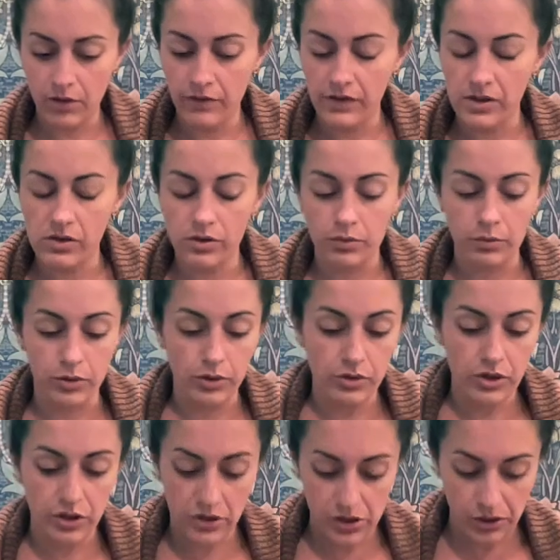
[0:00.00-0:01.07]
know if it's the
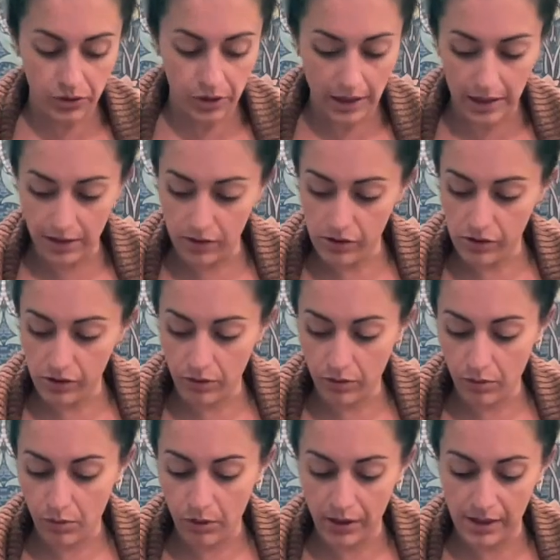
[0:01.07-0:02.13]
root you're still getting to or
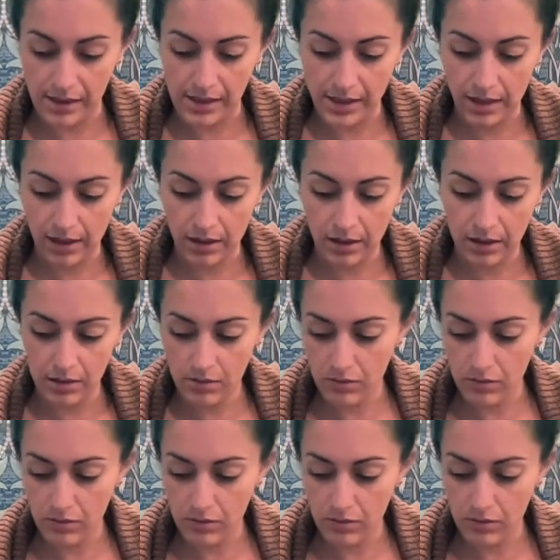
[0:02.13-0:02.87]
what exactly.